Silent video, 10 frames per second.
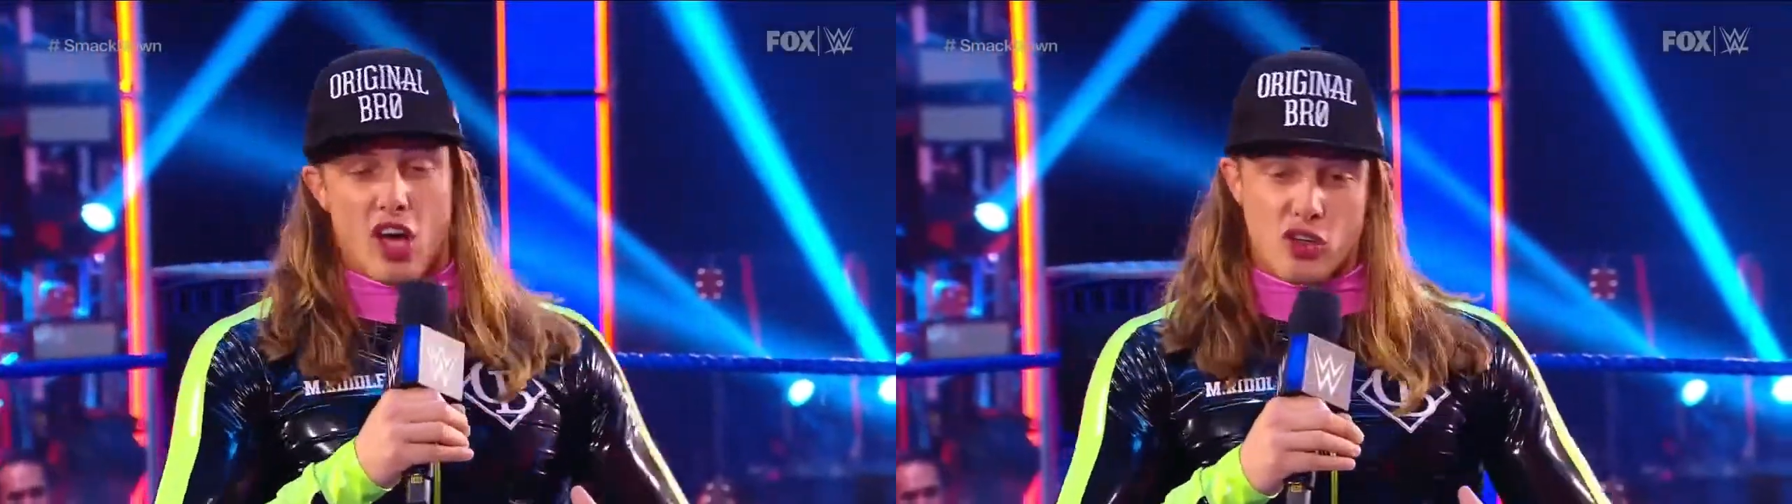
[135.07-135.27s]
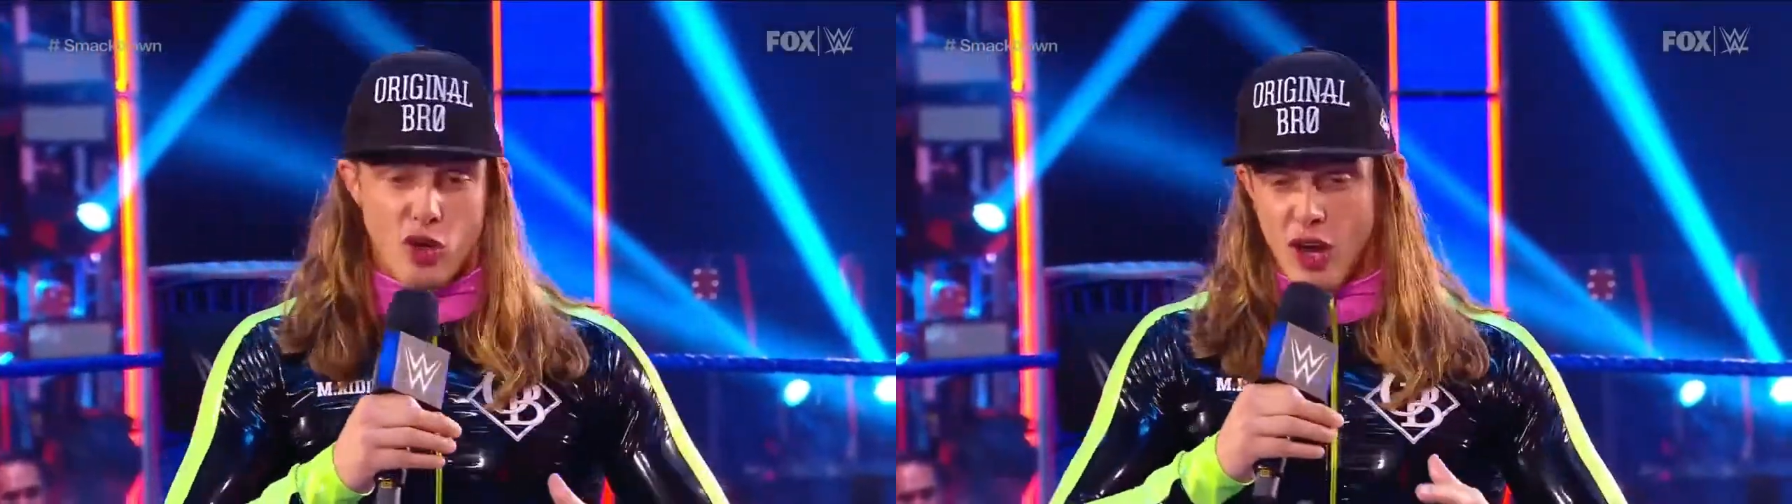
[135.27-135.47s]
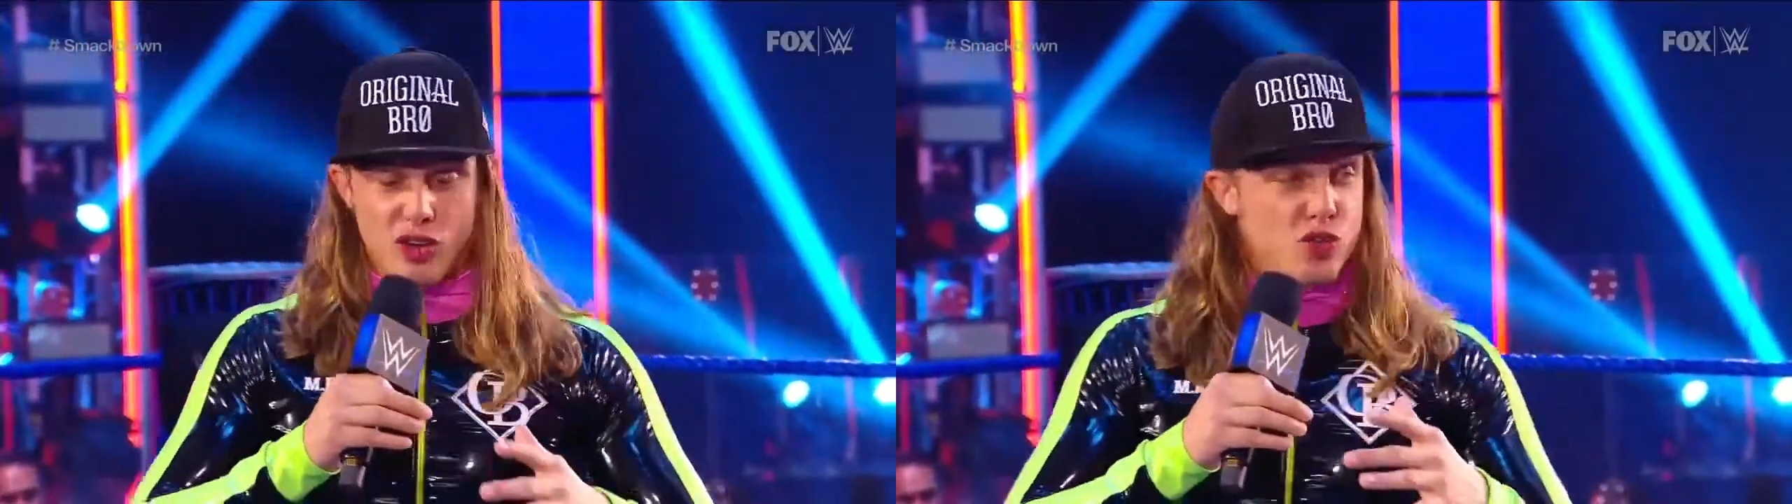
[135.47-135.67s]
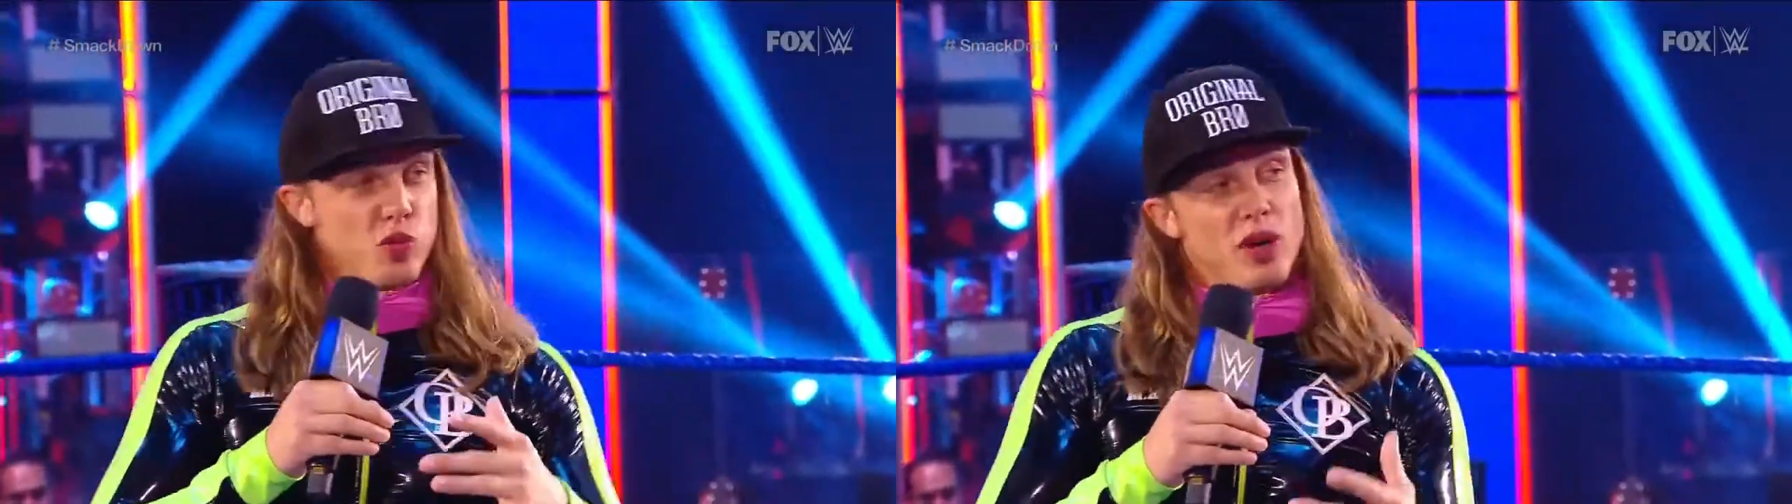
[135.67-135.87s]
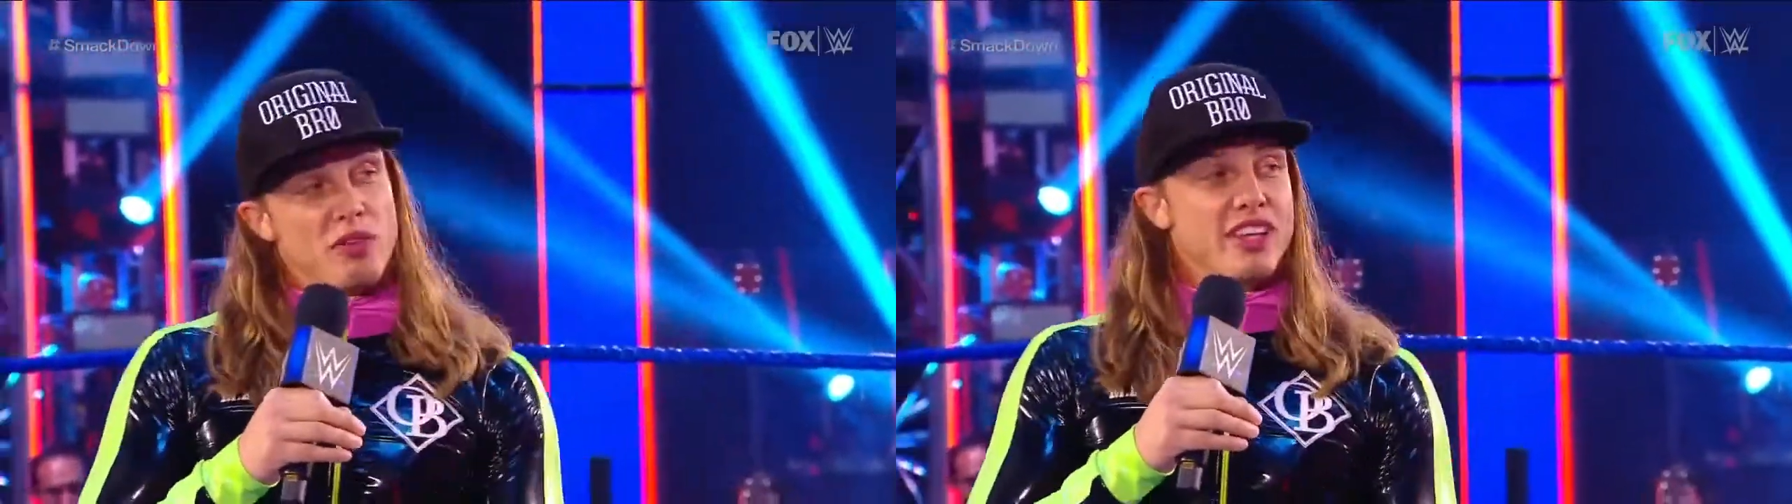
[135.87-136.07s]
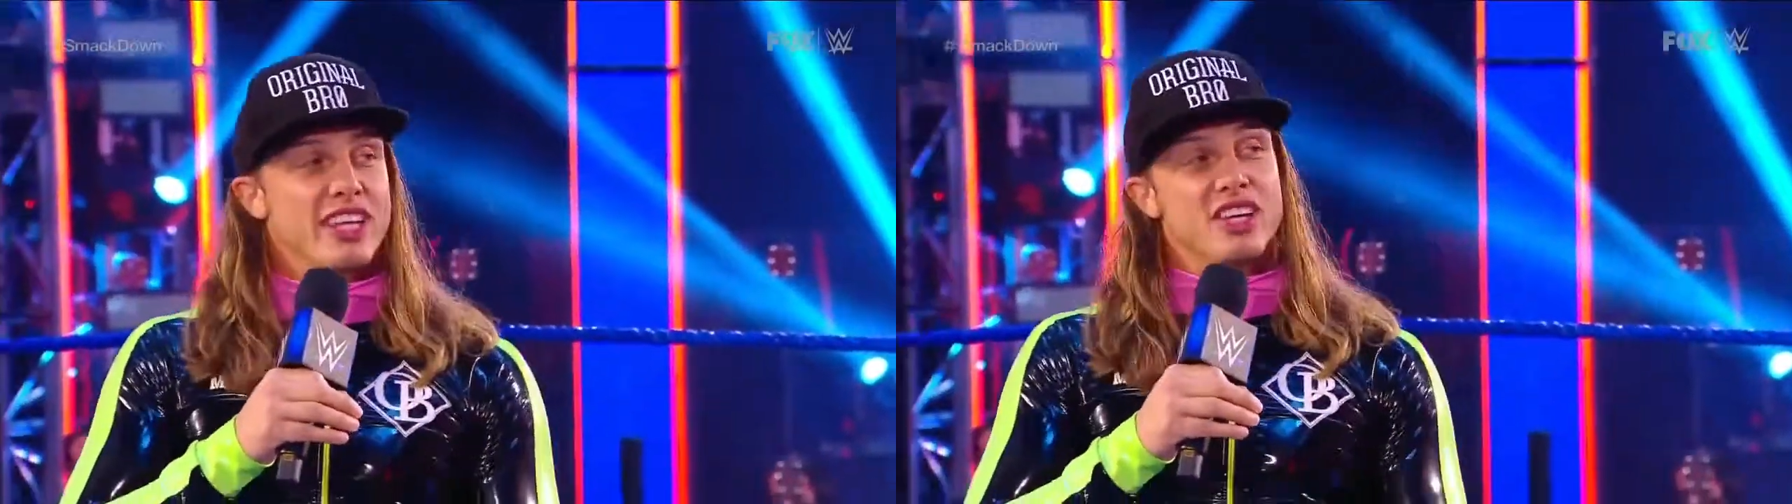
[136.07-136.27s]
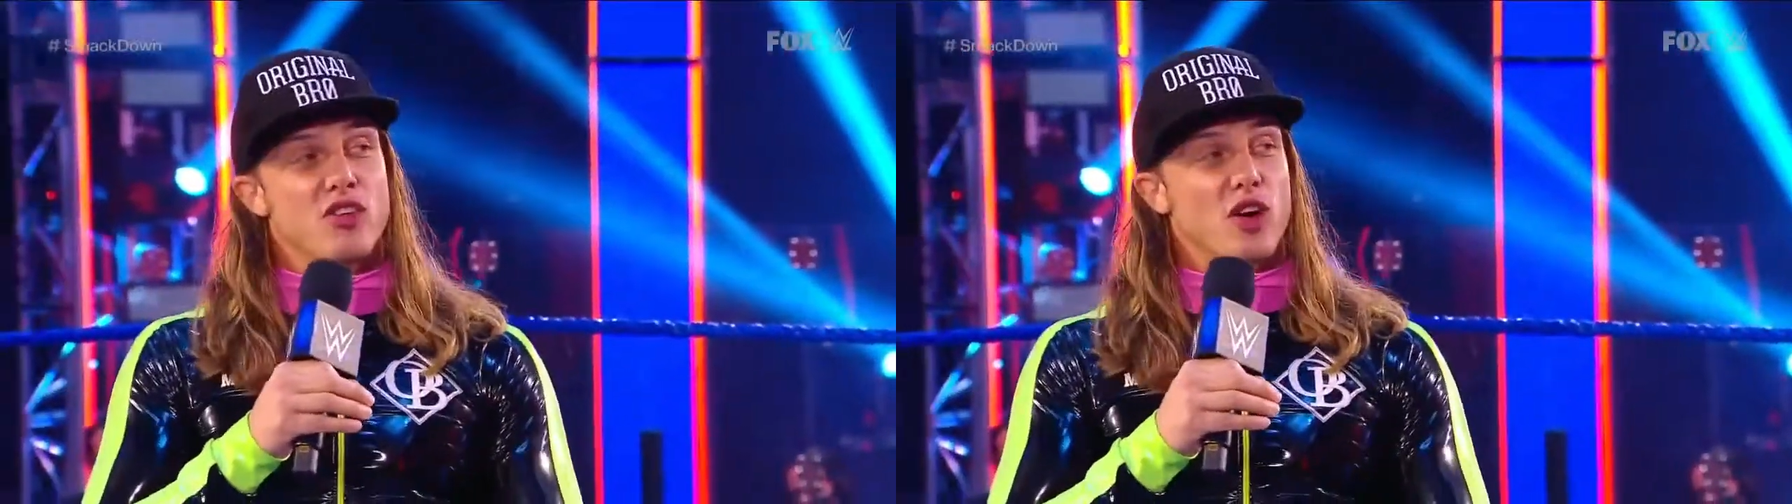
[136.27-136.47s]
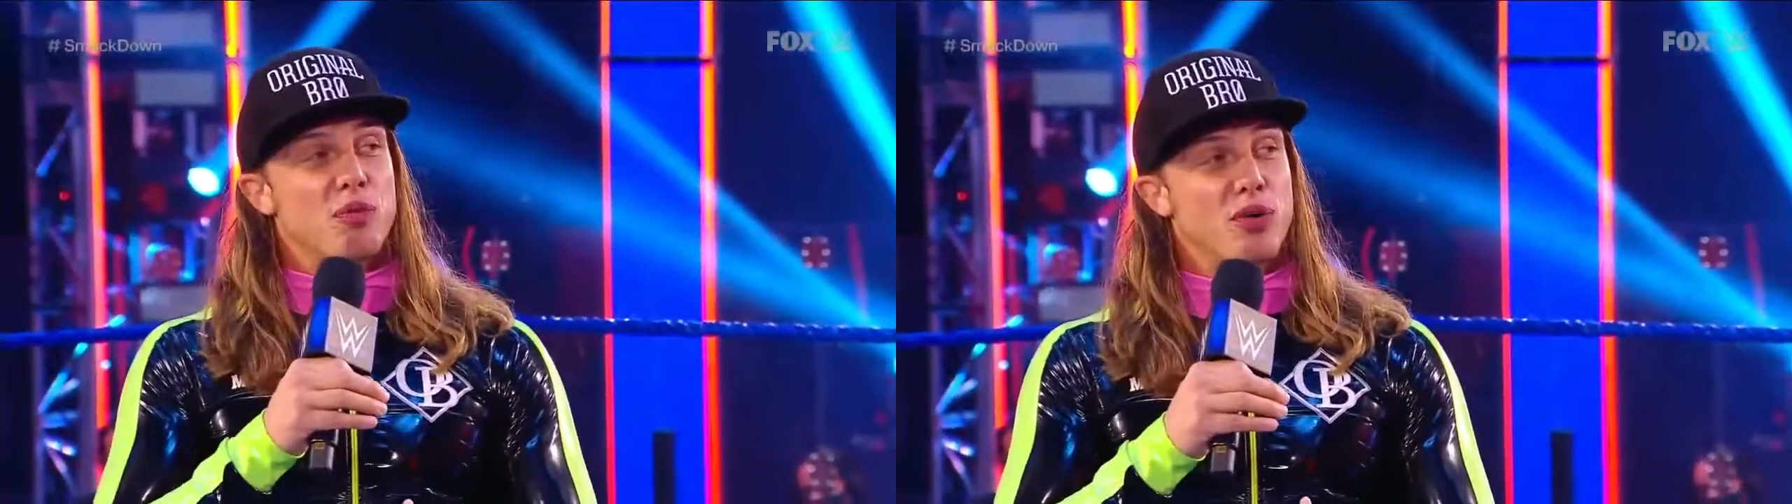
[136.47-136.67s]
So I would swim in the
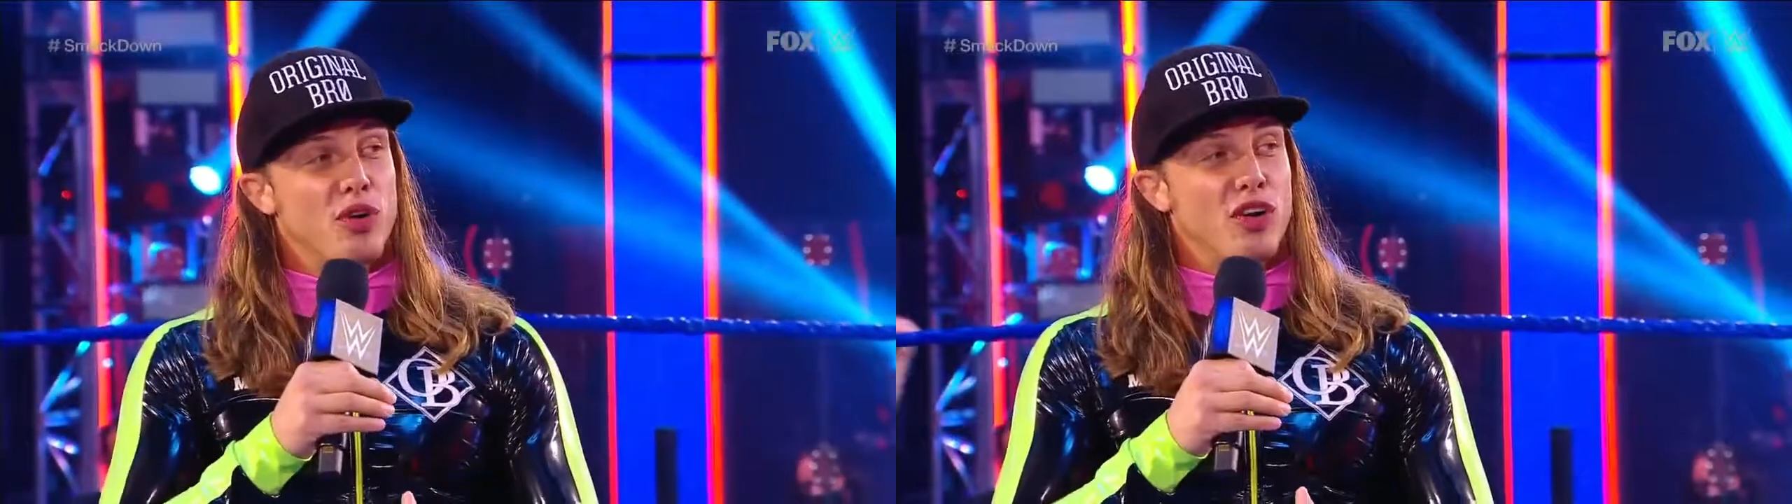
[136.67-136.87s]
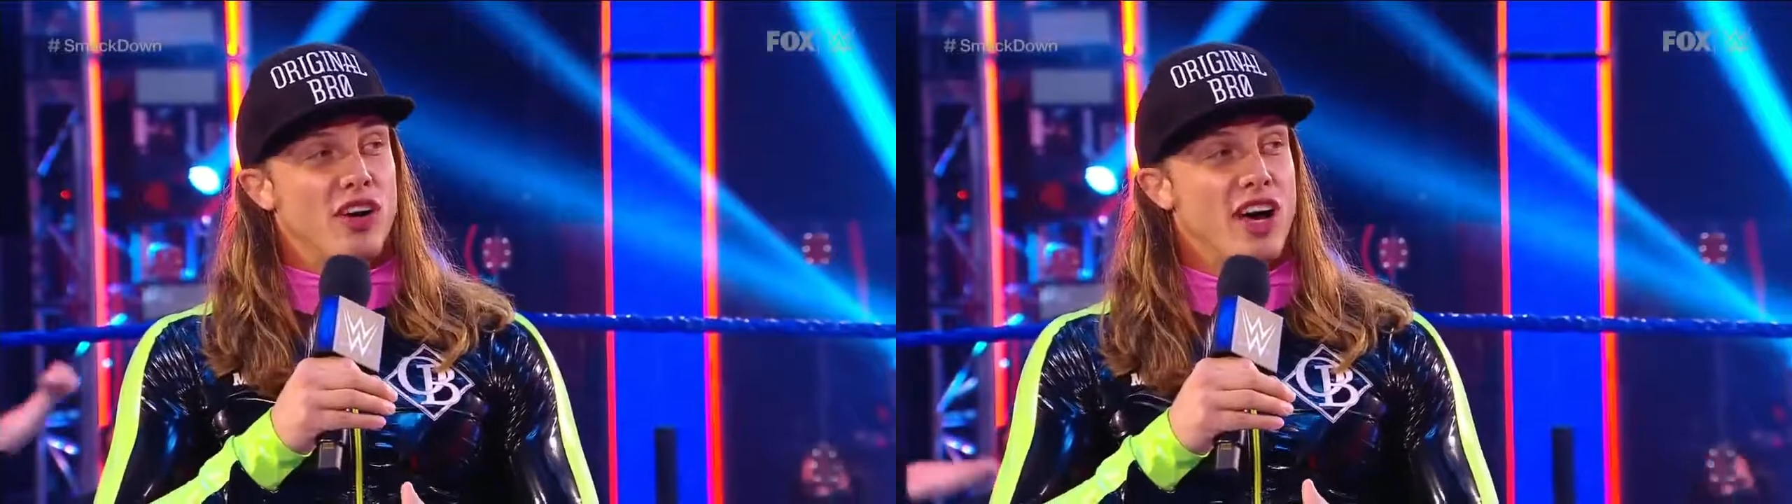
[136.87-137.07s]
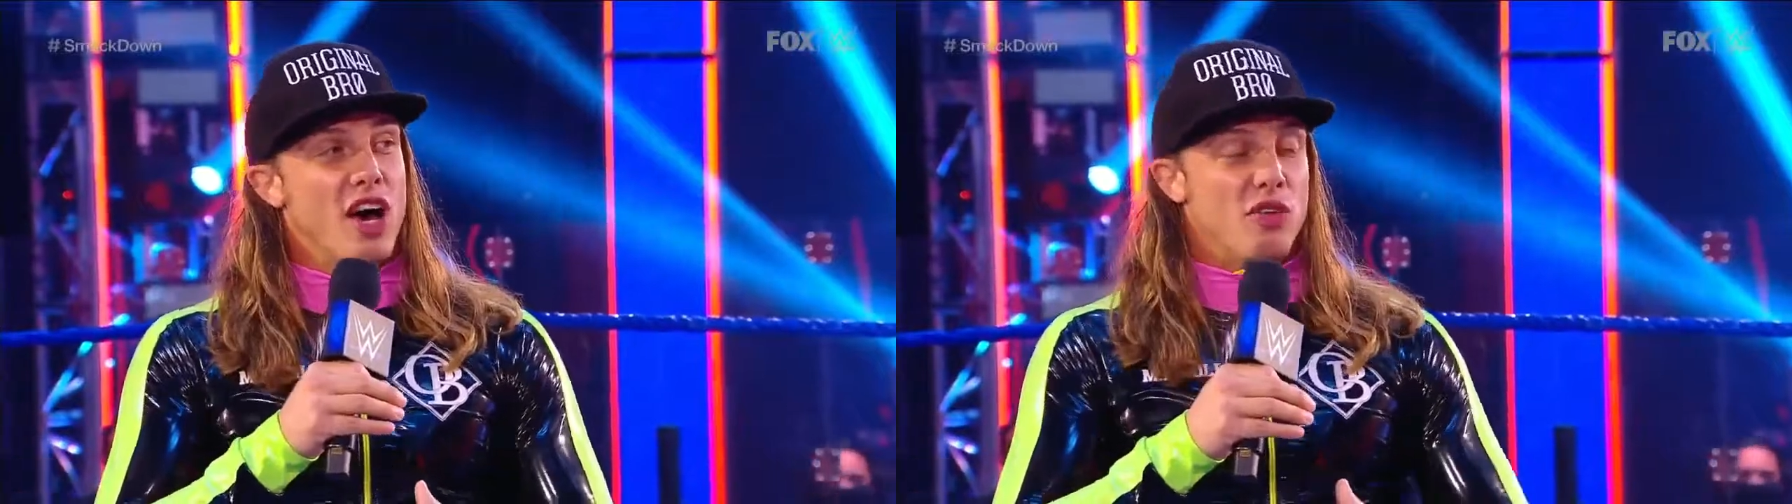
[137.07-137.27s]
indoor pool,